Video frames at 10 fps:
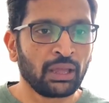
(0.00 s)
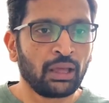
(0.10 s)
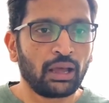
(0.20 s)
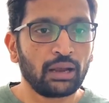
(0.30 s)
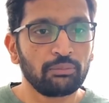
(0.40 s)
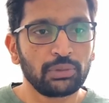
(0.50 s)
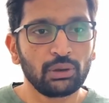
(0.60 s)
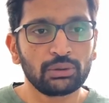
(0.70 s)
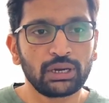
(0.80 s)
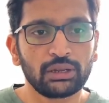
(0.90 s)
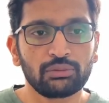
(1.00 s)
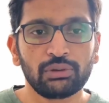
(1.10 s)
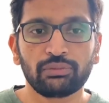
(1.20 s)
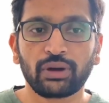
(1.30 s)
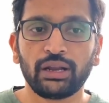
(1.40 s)
And below that, you
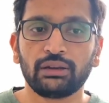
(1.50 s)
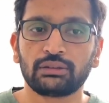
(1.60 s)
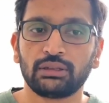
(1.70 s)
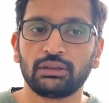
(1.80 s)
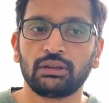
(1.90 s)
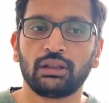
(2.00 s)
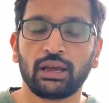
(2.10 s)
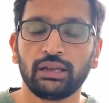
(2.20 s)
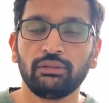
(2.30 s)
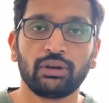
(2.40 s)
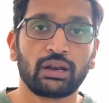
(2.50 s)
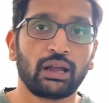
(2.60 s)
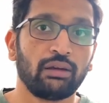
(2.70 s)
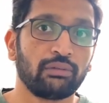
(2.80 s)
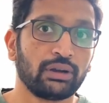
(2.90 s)
will find the line where I
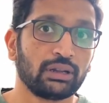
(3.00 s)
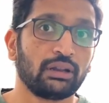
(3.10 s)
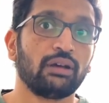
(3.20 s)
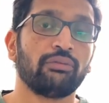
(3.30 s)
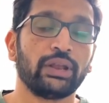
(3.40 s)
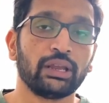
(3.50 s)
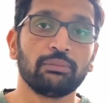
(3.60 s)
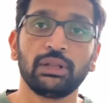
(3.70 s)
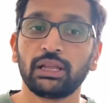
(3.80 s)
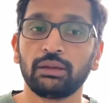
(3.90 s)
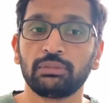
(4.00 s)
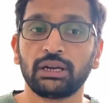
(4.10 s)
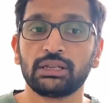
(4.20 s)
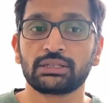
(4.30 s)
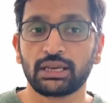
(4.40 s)
have written a variable name
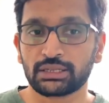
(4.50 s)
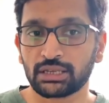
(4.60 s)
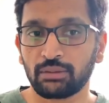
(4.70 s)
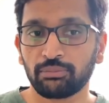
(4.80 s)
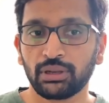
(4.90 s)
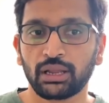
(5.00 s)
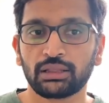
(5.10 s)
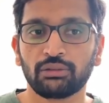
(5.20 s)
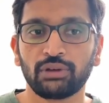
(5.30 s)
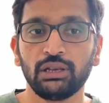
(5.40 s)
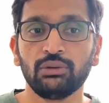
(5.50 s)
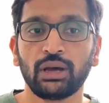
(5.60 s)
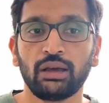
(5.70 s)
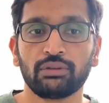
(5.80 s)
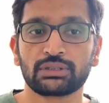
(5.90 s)
that is example, and the value
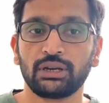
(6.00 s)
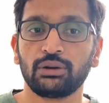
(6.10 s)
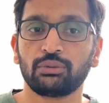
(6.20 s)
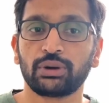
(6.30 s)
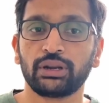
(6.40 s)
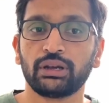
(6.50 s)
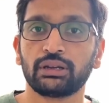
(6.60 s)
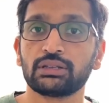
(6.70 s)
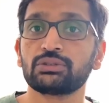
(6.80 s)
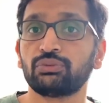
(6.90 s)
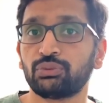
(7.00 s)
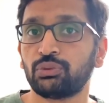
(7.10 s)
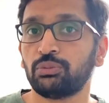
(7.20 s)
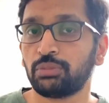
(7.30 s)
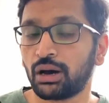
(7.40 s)
I have assigned over here is
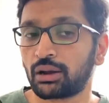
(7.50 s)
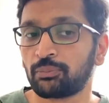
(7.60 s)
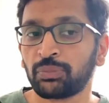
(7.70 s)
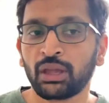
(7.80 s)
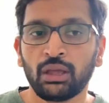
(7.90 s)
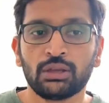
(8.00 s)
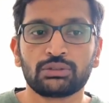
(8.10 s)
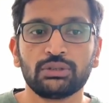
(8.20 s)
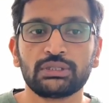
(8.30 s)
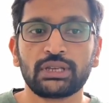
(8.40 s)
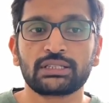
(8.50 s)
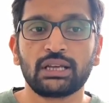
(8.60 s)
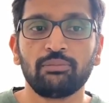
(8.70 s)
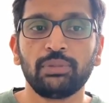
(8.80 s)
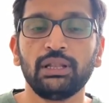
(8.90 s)
foobar. So this
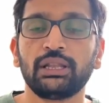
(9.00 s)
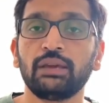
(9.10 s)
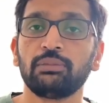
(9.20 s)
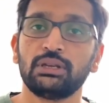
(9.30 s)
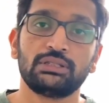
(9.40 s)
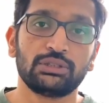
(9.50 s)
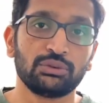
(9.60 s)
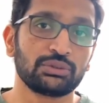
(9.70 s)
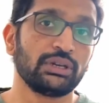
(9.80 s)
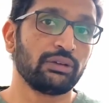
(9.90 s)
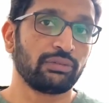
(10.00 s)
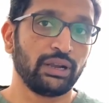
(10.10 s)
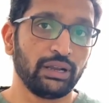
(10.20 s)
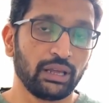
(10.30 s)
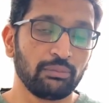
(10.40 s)
example name is user
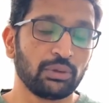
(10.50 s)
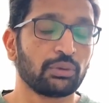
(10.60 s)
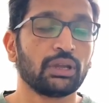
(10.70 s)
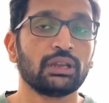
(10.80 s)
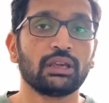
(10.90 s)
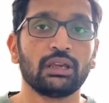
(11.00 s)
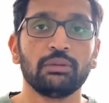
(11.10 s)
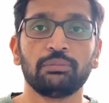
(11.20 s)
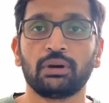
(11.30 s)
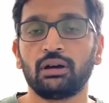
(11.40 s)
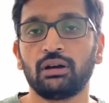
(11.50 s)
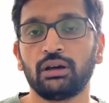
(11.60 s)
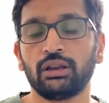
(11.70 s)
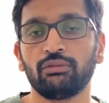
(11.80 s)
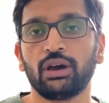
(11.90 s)
defined name. You can keep a
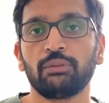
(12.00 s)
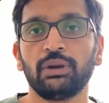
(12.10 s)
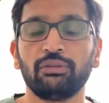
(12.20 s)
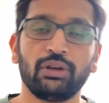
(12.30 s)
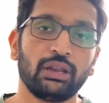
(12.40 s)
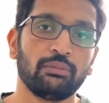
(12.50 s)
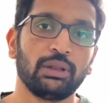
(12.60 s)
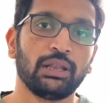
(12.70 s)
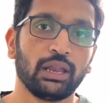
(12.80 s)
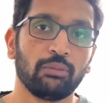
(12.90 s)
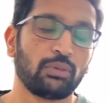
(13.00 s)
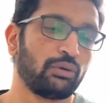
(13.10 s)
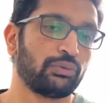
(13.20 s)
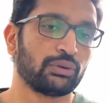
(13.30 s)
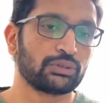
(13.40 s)
environment variable name
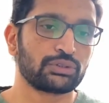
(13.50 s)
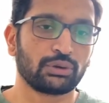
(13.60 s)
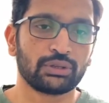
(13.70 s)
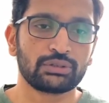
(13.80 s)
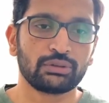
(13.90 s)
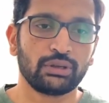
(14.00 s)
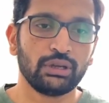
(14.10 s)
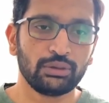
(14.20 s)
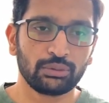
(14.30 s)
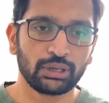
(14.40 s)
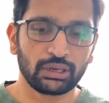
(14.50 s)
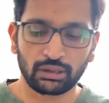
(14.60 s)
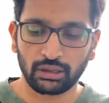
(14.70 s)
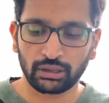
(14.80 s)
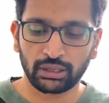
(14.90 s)
of your choice. So here you can
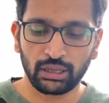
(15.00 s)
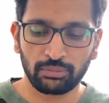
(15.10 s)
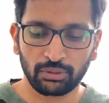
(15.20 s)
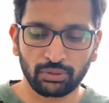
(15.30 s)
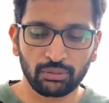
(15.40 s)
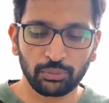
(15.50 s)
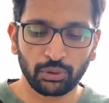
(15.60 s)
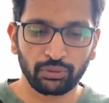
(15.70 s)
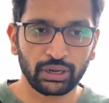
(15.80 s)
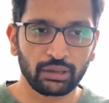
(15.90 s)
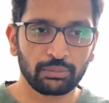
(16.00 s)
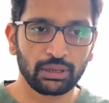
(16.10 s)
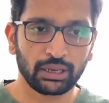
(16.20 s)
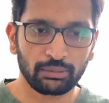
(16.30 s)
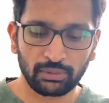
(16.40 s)
keep a one more variable
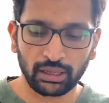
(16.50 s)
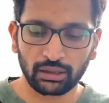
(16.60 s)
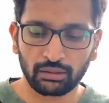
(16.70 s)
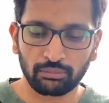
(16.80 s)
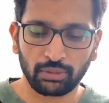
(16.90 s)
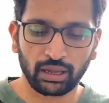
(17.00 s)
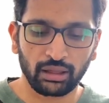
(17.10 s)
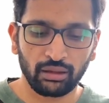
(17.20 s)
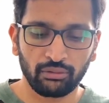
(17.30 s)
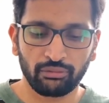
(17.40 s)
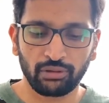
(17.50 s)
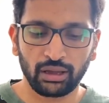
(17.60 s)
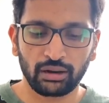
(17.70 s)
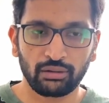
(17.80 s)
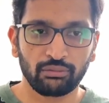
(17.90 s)
name like a my
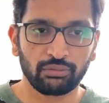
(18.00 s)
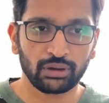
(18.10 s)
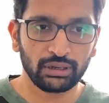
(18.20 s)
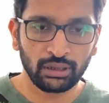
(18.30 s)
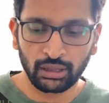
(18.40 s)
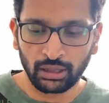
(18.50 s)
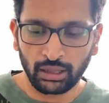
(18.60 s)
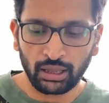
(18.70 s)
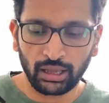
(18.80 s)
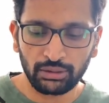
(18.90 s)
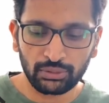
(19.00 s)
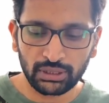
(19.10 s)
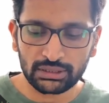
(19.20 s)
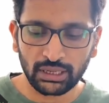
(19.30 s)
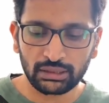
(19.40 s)
var 1, and you
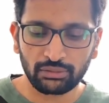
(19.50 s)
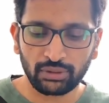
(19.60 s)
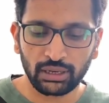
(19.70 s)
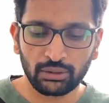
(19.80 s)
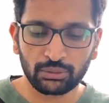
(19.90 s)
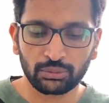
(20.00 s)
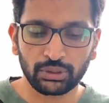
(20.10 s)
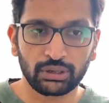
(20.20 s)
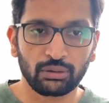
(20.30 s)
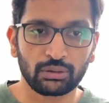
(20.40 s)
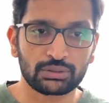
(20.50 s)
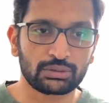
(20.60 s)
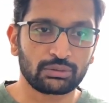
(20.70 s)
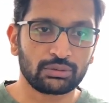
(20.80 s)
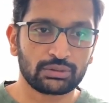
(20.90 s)
can assign the value to it
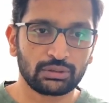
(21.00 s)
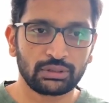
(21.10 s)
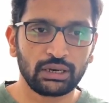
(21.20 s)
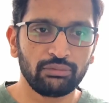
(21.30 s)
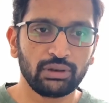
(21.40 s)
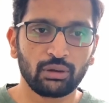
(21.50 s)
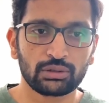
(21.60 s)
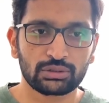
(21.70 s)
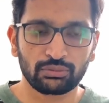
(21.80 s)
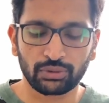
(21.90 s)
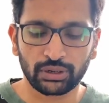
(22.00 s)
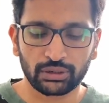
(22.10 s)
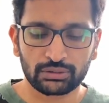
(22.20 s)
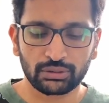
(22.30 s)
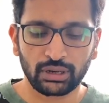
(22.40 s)
also. So that will also
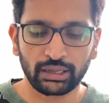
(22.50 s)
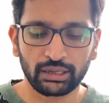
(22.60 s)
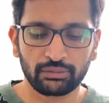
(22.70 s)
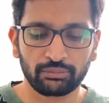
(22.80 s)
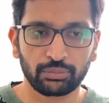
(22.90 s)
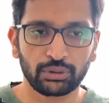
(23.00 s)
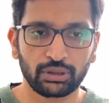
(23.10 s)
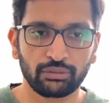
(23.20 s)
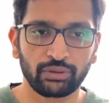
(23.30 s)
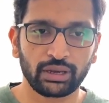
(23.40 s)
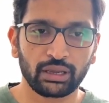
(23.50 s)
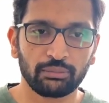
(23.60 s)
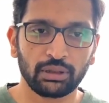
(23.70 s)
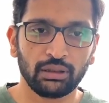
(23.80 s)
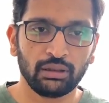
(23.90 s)
work. So I can put
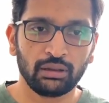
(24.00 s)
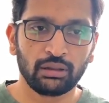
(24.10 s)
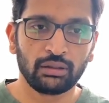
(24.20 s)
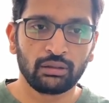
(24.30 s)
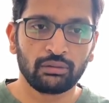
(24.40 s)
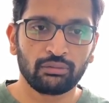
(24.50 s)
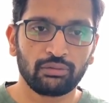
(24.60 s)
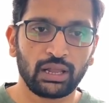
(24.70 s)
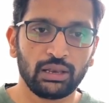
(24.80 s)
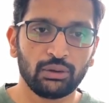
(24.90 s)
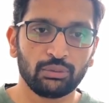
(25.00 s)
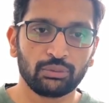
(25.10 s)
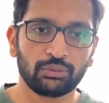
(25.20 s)
variable value